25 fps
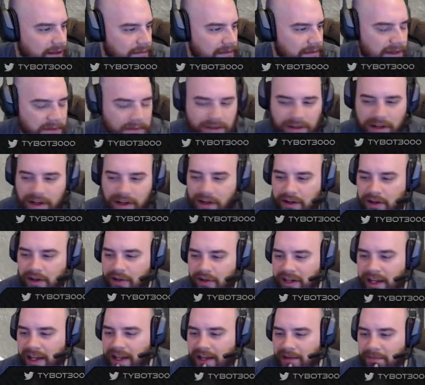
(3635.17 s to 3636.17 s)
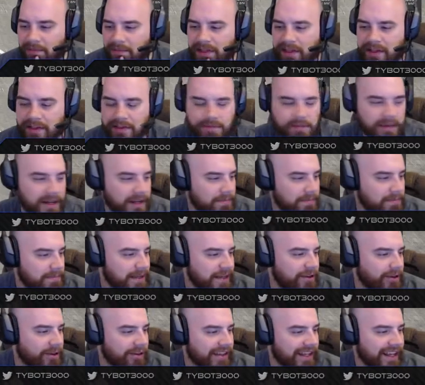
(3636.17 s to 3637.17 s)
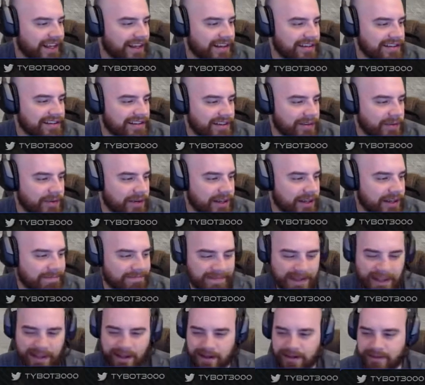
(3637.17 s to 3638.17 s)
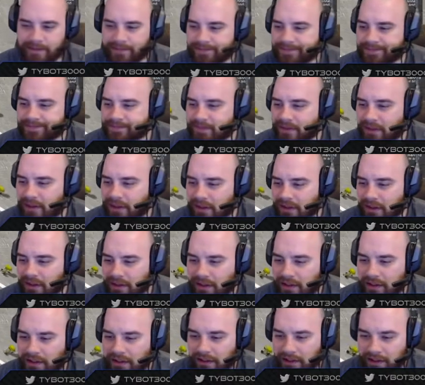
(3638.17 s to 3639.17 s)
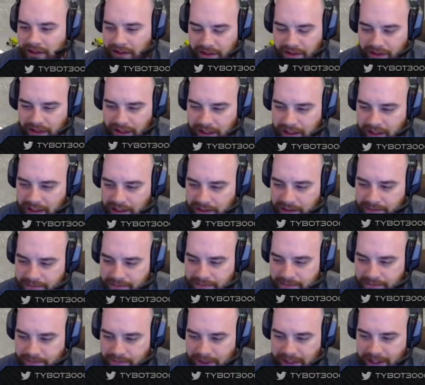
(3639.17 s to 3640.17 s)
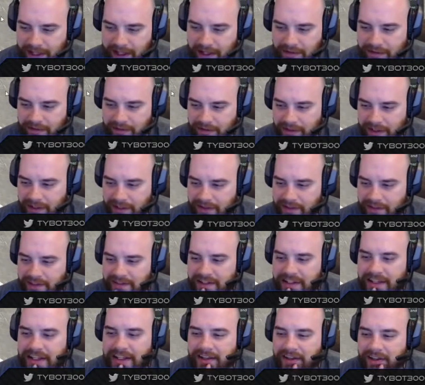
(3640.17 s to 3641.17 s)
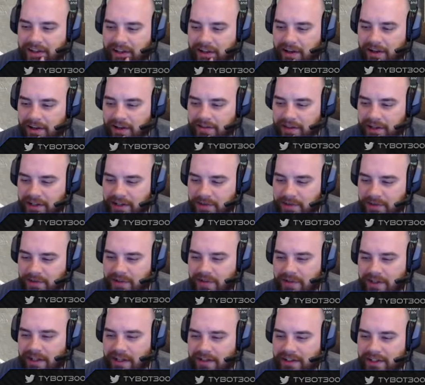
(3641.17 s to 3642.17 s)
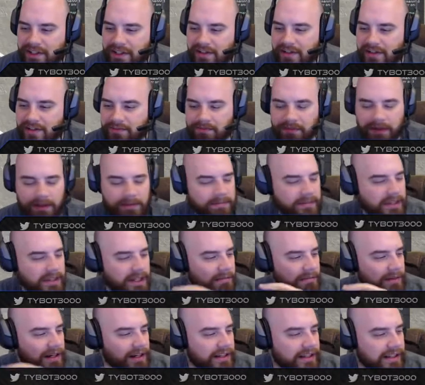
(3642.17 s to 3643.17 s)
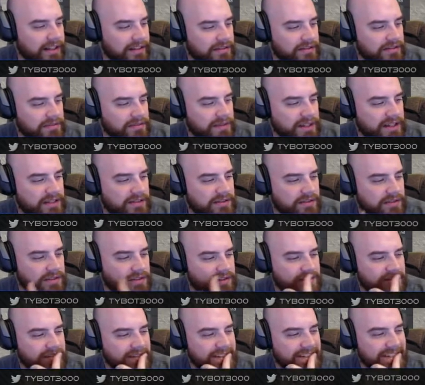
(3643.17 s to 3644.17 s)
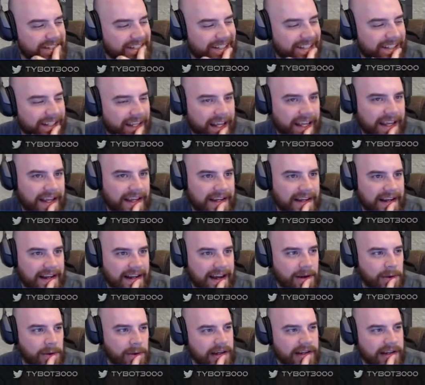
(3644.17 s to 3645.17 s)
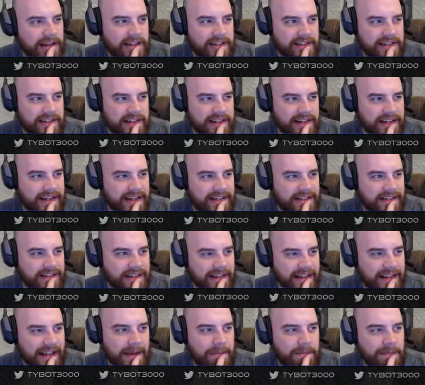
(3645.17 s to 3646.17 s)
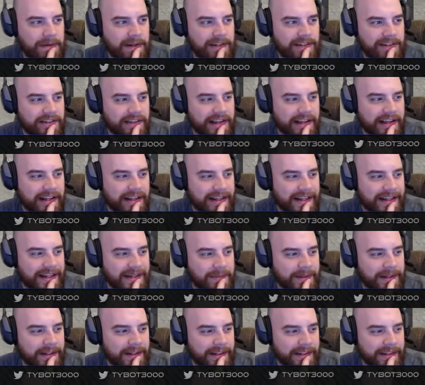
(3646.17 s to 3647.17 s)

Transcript: No, you can't because my big old head is in the way. But yeah, the C in the contracts window down here is bumped up by like 2 pixels. And I work in design, and that bugs the hell out of me.